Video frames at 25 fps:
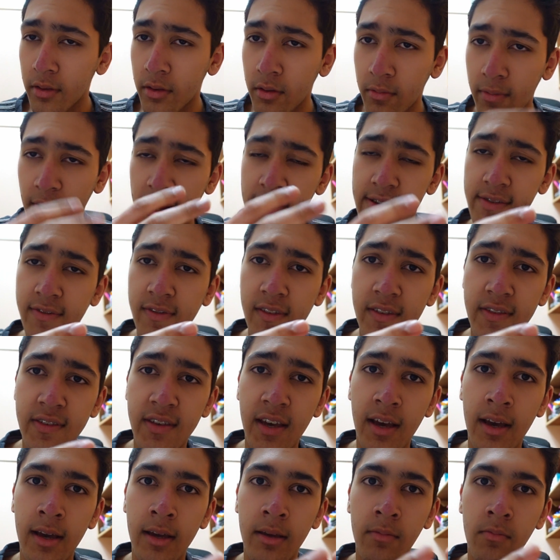the rest of the
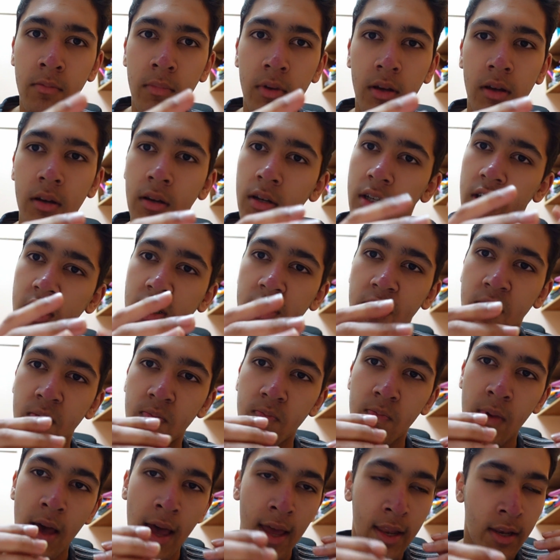time
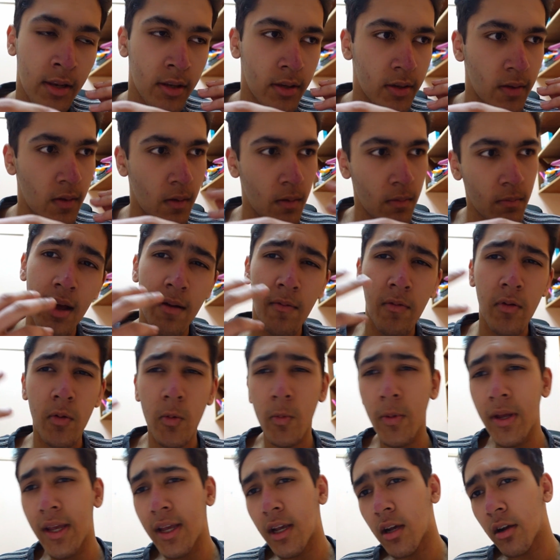spend every
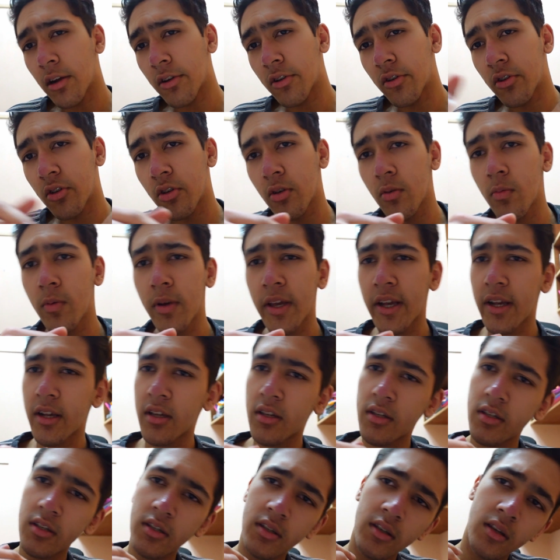week or 2
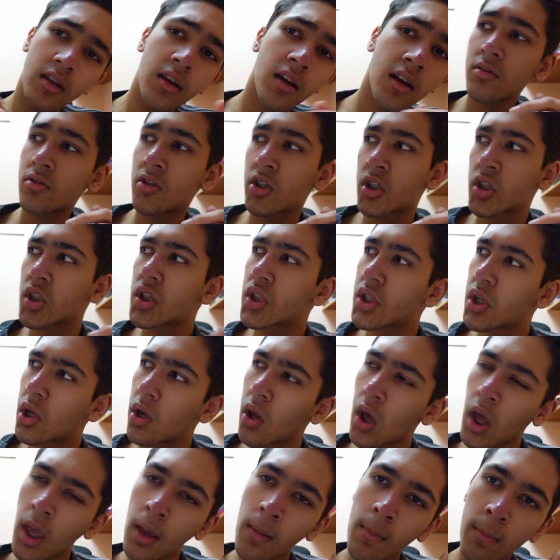weeks just
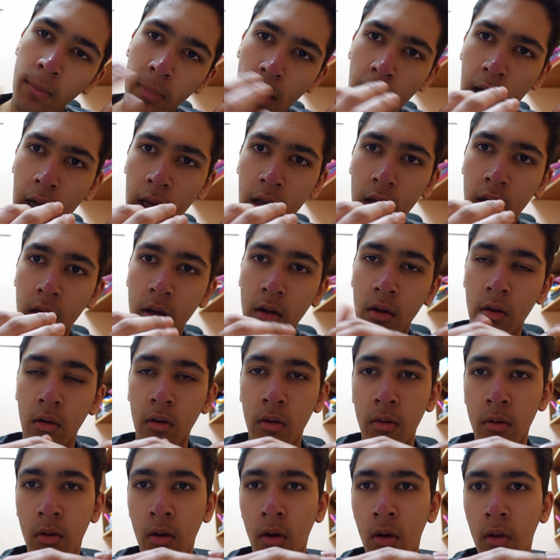looking back
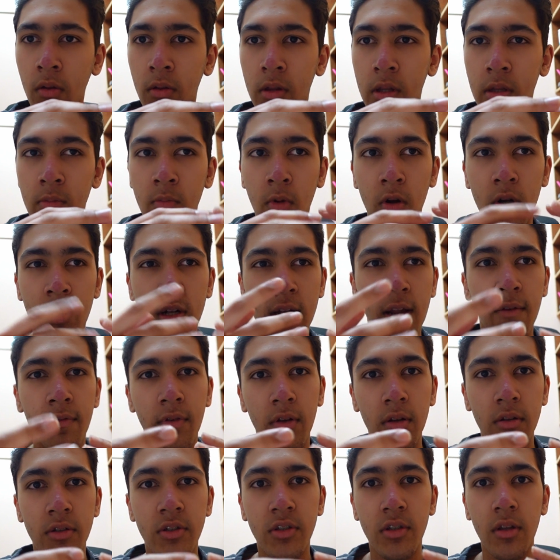on the more
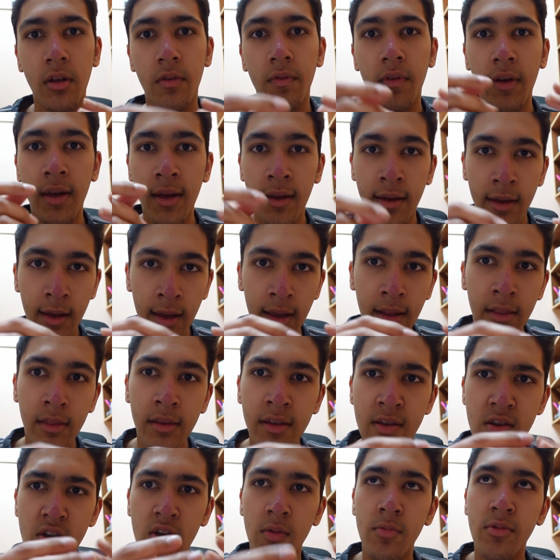difficult stuff in
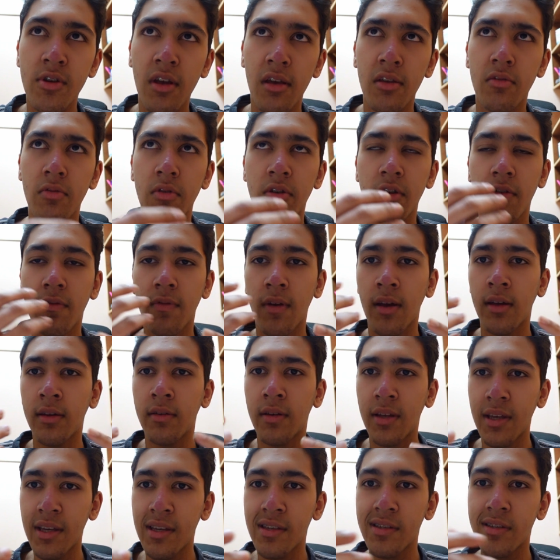the subjects which you
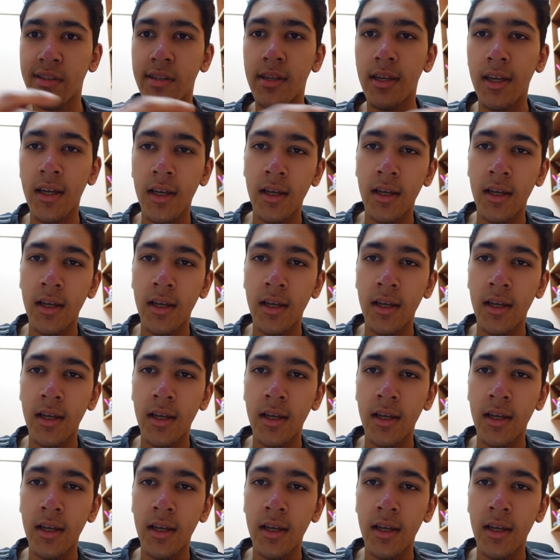find easy.